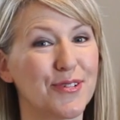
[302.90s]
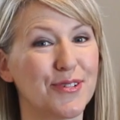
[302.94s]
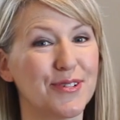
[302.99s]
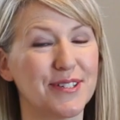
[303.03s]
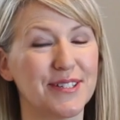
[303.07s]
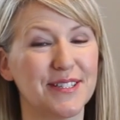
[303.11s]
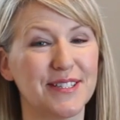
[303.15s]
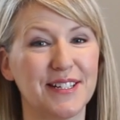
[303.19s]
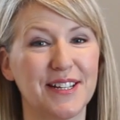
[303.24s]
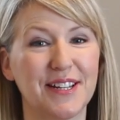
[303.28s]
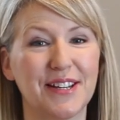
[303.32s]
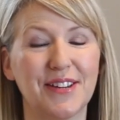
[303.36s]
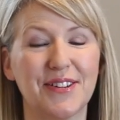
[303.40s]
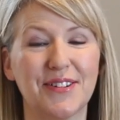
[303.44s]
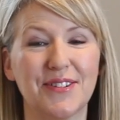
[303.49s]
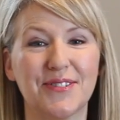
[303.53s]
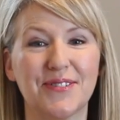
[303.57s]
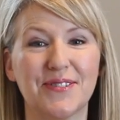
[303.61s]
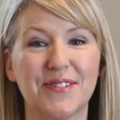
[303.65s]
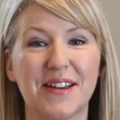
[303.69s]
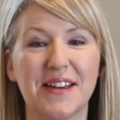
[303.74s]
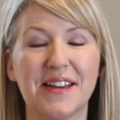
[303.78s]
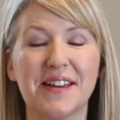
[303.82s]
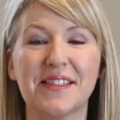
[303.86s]
forward to seeing
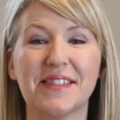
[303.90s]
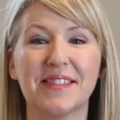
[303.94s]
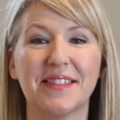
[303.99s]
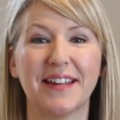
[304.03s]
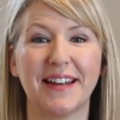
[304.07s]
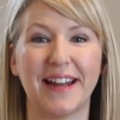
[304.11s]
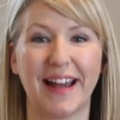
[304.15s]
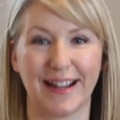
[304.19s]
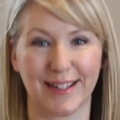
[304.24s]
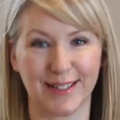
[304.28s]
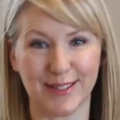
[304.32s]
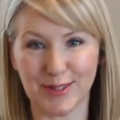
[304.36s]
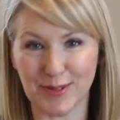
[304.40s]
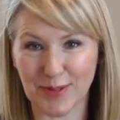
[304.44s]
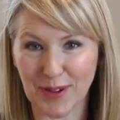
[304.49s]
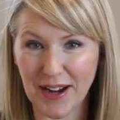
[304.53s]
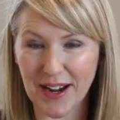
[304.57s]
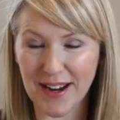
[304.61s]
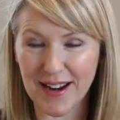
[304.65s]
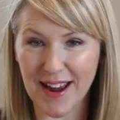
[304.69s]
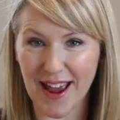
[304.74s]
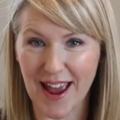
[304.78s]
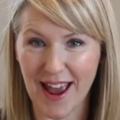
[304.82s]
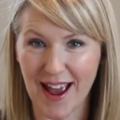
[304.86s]
you in the next
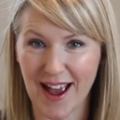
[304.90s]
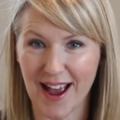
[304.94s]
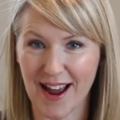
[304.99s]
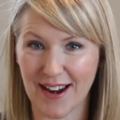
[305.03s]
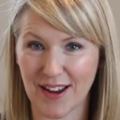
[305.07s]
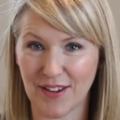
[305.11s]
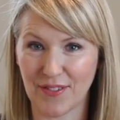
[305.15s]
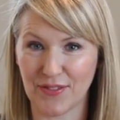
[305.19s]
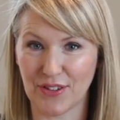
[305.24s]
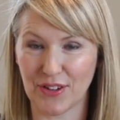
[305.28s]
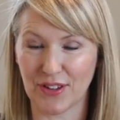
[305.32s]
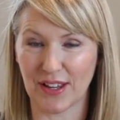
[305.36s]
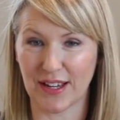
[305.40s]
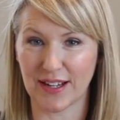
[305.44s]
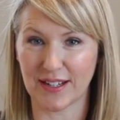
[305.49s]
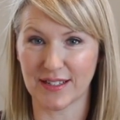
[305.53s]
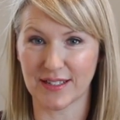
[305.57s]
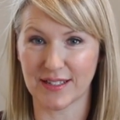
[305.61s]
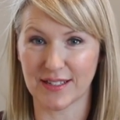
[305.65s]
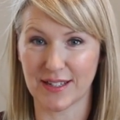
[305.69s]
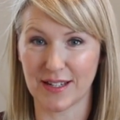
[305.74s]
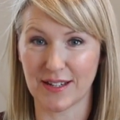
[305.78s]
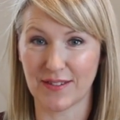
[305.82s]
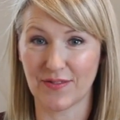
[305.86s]
one. And if you'd like
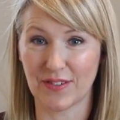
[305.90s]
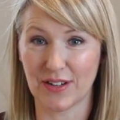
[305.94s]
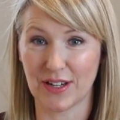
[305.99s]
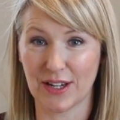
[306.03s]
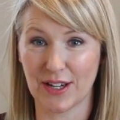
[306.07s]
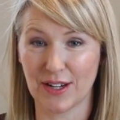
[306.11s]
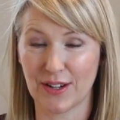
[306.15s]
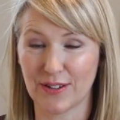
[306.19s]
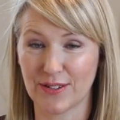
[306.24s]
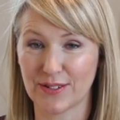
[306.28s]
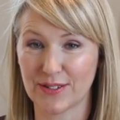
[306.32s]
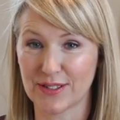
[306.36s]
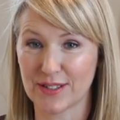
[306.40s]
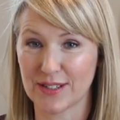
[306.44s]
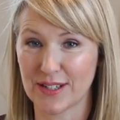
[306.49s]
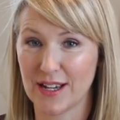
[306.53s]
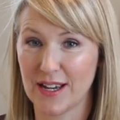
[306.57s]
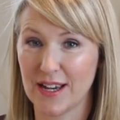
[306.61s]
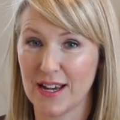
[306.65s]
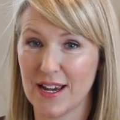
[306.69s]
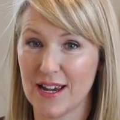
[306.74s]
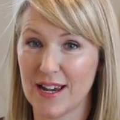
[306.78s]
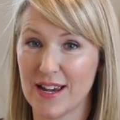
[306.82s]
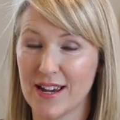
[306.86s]
to see videos
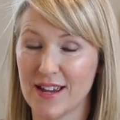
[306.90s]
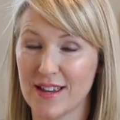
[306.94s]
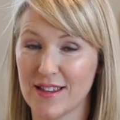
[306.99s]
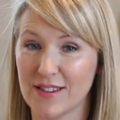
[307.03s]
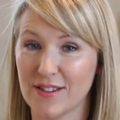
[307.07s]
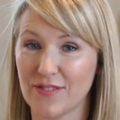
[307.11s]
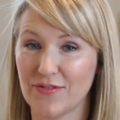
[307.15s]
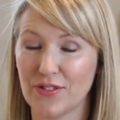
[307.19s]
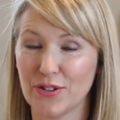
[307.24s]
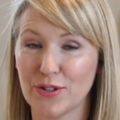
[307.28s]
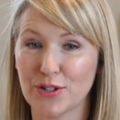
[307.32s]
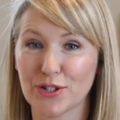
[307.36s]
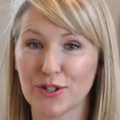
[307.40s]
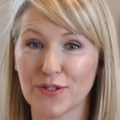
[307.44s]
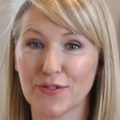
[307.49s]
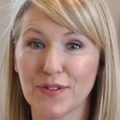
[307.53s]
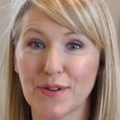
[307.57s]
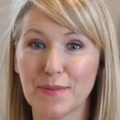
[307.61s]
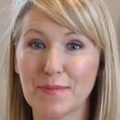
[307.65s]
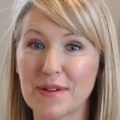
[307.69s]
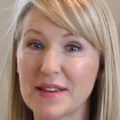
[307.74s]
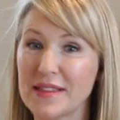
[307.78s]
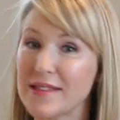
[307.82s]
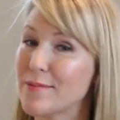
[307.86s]
in the future
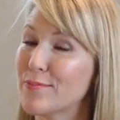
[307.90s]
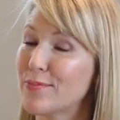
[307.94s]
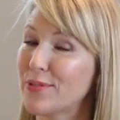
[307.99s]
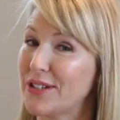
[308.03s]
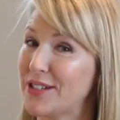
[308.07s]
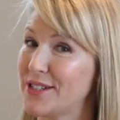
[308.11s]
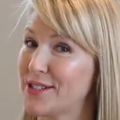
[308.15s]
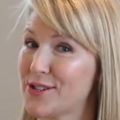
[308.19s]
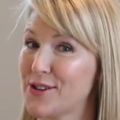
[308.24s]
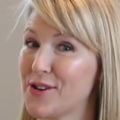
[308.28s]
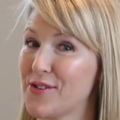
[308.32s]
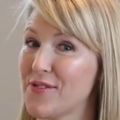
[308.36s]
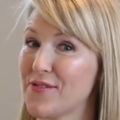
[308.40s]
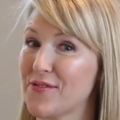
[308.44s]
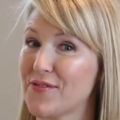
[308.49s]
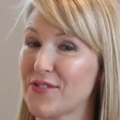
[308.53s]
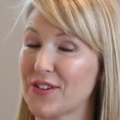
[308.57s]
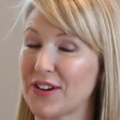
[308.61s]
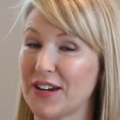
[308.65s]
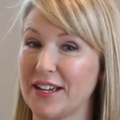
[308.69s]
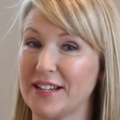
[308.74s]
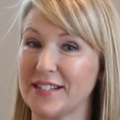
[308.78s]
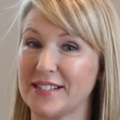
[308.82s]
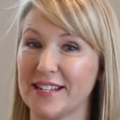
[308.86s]
from me, then please don't
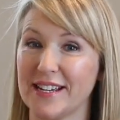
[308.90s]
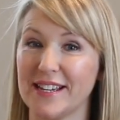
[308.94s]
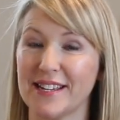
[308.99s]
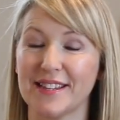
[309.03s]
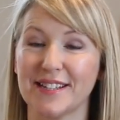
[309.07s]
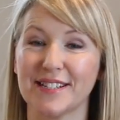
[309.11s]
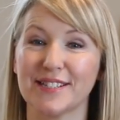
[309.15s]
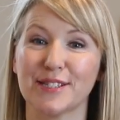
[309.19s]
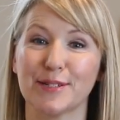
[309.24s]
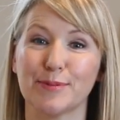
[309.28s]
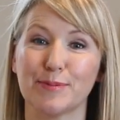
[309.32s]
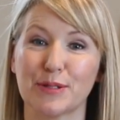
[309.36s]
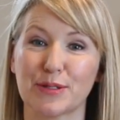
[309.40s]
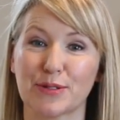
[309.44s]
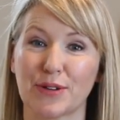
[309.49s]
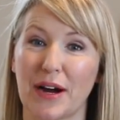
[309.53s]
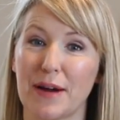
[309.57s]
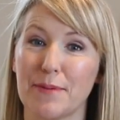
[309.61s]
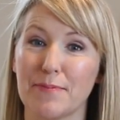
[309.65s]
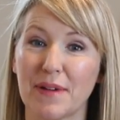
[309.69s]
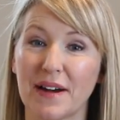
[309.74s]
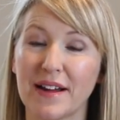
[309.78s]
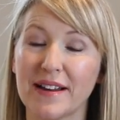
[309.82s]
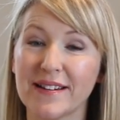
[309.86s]
forget to hit the
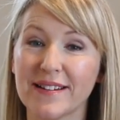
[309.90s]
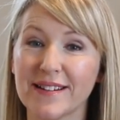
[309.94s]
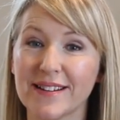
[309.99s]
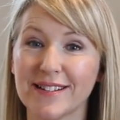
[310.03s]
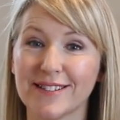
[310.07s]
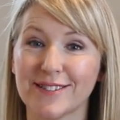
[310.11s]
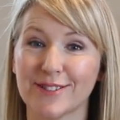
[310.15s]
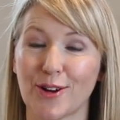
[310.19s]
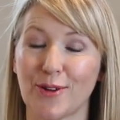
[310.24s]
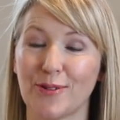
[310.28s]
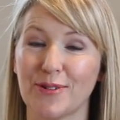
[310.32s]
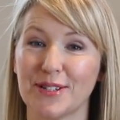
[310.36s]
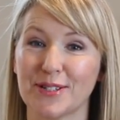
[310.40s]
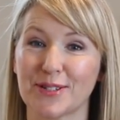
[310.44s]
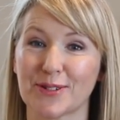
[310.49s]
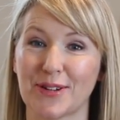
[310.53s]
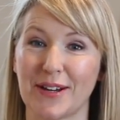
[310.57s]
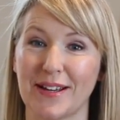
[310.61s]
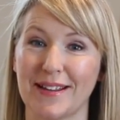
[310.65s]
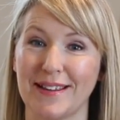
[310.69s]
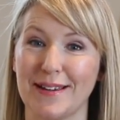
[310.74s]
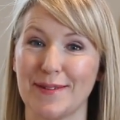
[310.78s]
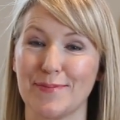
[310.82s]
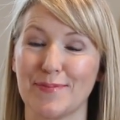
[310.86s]
subscribe button. It's always
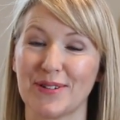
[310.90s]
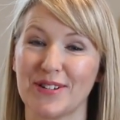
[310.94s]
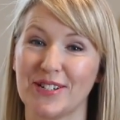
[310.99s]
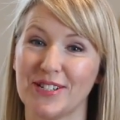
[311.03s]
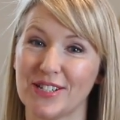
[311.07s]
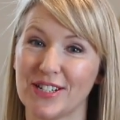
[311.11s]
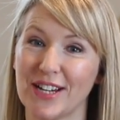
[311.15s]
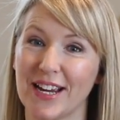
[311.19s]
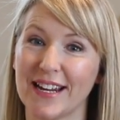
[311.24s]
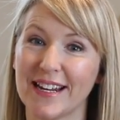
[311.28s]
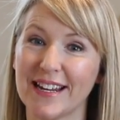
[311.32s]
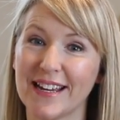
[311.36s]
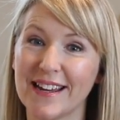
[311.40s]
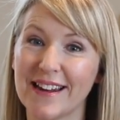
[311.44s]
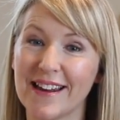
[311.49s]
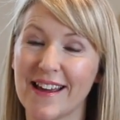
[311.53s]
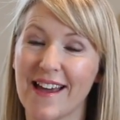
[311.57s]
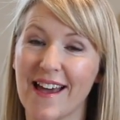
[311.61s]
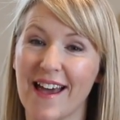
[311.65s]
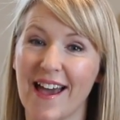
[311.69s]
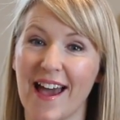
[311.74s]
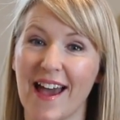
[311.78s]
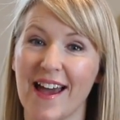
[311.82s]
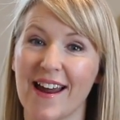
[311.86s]
greatly appreciated.
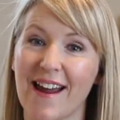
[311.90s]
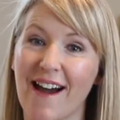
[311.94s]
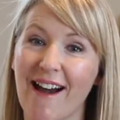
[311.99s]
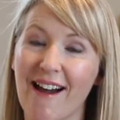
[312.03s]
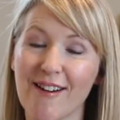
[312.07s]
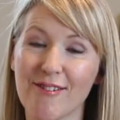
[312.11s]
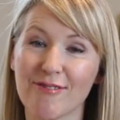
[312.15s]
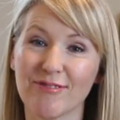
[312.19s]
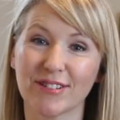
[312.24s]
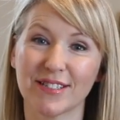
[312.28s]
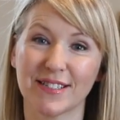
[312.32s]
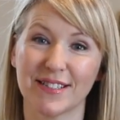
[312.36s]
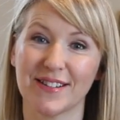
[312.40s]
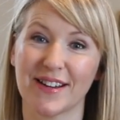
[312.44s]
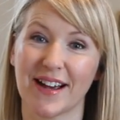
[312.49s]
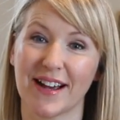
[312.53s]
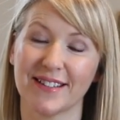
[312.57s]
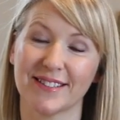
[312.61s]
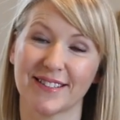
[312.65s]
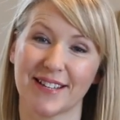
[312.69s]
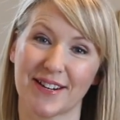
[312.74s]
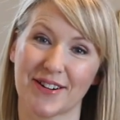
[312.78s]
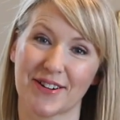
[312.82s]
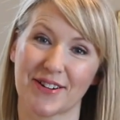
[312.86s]
And I will see you
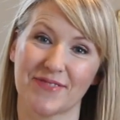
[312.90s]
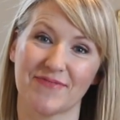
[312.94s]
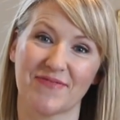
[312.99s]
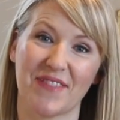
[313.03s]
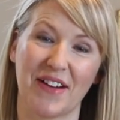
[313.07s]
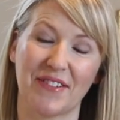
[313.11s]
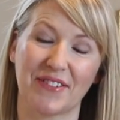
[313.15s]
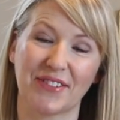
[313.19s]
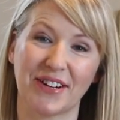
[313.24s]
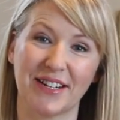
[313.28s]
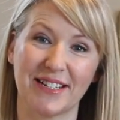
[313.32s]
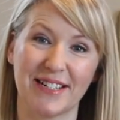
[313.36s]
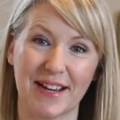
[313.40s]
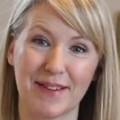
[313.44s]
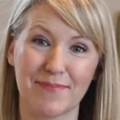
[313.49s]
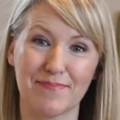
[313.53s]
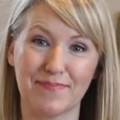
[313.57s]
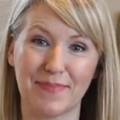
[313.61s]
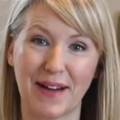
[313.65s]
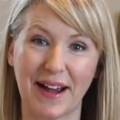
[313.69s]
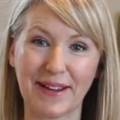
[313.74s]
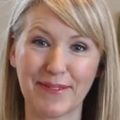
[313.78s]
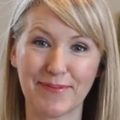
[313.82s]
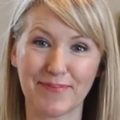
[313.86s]
guys later. Have a great day.
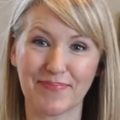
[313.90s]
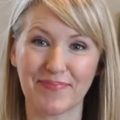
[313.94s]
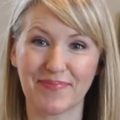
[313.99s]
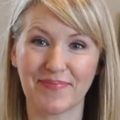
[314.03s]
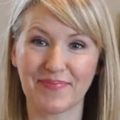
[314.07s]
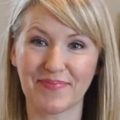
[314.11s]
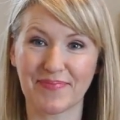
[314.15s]
Bye.